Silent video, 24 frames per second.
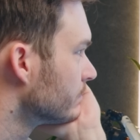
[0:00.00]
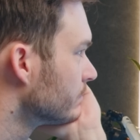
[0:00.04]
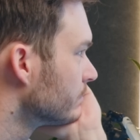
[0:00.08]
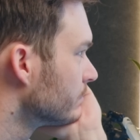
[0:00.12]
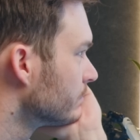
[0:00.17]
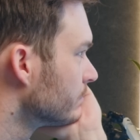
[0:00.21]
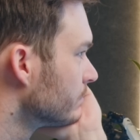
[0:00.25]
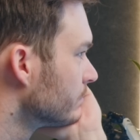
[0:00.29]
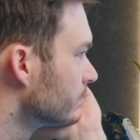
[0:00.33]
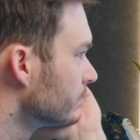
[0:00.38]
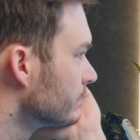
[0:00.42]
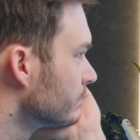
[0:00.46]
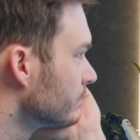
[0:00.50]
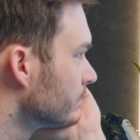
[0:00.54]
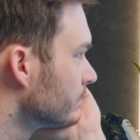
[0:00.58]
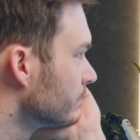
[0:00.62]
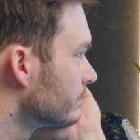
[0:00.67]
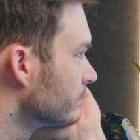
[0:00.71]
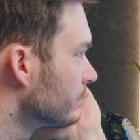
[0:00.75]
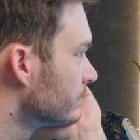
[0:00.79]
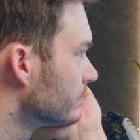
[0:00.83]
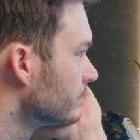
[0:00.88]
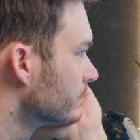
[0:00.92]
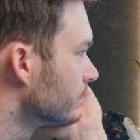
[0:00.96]
little screen
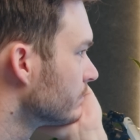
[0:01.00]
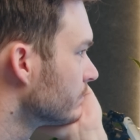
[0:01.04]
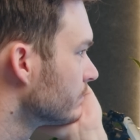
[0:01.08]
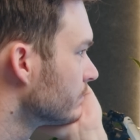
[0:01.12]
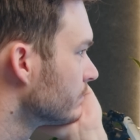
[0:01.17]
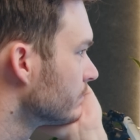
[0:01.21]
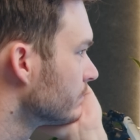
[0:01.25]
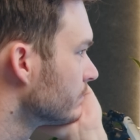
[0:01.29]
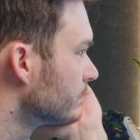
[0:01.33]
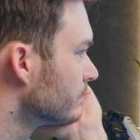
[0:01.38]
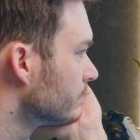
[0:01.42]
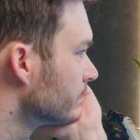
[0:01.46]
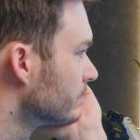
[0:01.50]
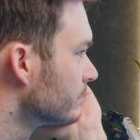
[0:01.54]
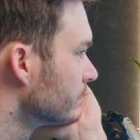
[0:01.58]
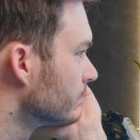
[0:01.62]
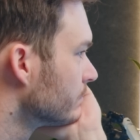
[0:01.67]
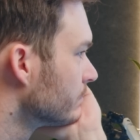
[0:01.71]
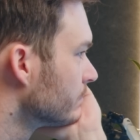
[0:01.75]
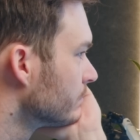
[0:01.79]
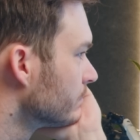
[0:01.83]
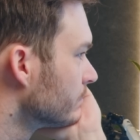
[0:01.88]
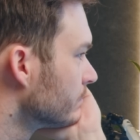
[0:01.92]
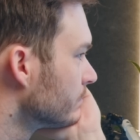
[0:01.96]
here. It's
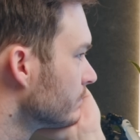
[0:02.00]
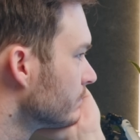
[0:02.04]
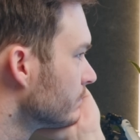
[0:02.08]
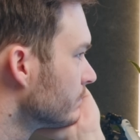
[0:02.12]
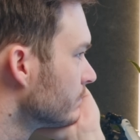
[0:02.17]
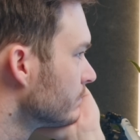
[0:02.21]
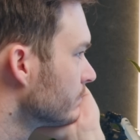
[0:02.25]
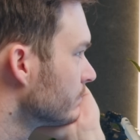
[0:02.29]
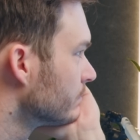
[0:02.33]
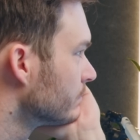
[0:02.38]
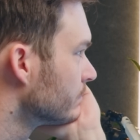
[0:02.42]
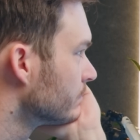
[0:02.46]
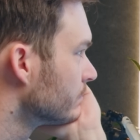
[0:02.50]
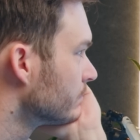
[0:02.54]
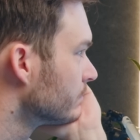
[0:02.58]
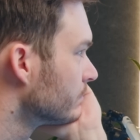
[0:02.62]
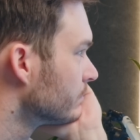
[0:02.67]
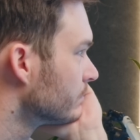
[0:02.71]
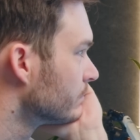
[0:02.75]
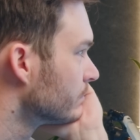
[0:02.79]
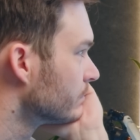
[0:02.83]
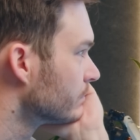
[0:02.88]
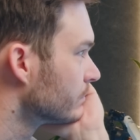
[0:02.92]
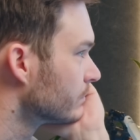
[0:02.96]
below that, but
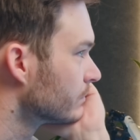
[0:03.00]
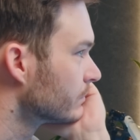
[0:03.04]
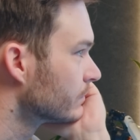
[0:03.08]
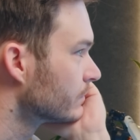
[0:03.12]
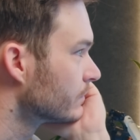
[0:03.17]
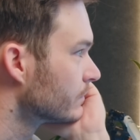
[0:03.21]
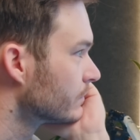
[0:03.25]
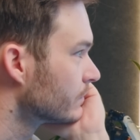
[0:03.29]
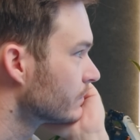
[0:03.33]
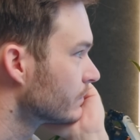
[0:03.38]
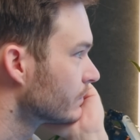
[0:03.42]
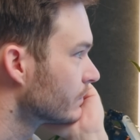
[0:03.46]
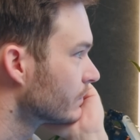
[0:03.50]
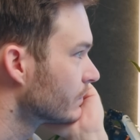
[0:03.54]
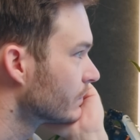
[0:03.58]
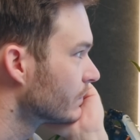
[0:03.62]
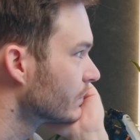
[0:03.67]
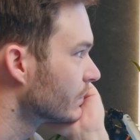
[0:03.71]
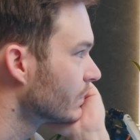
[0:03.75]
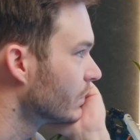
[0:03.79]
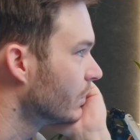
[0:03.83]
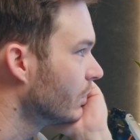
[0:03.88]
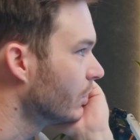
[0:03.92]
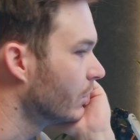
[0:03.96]
surprisingly...
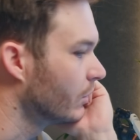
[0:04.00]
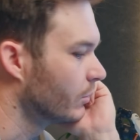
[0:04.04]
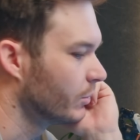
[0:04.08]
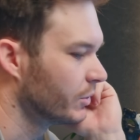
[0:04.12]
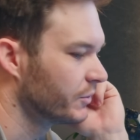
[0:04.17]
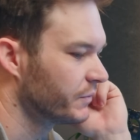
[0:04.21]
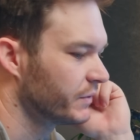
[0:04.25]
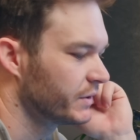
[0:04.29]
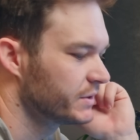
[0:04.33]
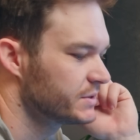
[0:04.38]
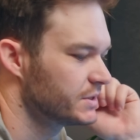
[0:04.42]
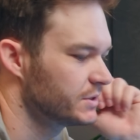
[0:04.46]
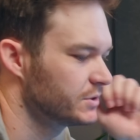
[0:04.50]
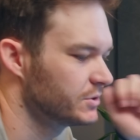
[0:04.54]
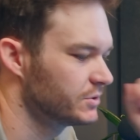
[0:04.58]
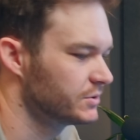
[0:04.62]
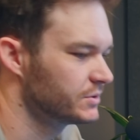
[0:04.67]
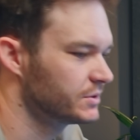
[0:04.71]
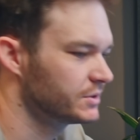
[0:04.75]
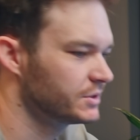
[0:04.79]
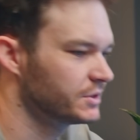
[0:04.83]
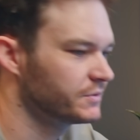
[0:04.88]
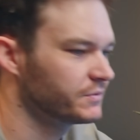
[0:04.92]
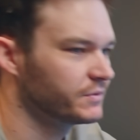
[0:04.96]
Oh, what if I just need to
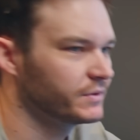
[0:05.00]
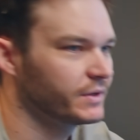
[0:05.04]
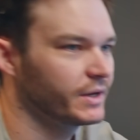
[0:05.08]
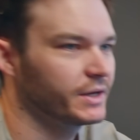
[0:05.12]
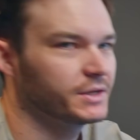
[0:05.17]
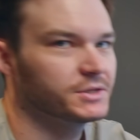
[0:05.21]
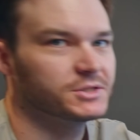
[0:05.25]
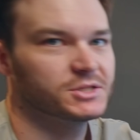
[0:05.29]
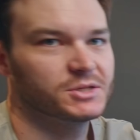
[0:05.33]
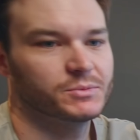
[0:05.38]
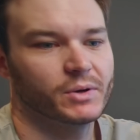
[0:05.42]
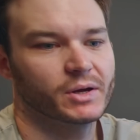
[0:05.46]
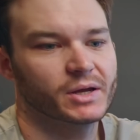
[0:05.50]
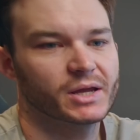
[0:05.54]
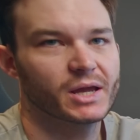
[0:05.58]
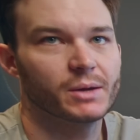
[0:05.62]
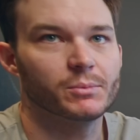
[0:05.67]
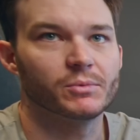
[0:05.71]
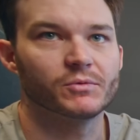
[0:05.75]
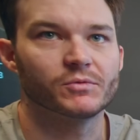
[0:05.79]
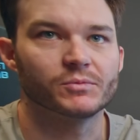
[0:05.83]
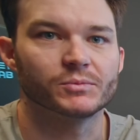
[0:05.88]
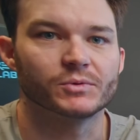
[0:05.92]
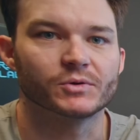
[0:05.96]
use a different HDMI
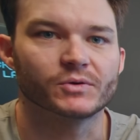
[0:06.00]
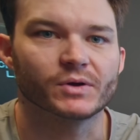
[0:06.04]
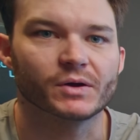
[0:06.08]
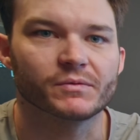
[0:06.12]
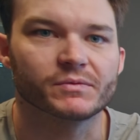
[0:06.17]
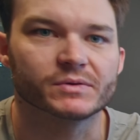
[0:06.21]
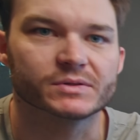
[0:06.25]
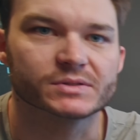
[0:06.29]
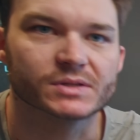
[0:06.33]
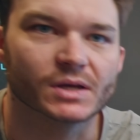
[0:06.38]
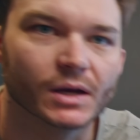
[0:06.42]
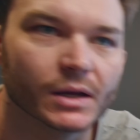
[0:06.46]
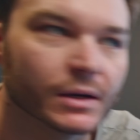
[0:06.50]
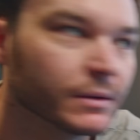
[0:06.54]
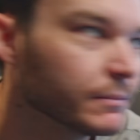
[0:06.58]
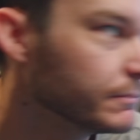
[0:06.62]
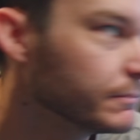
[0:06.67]
cable from the graphics card?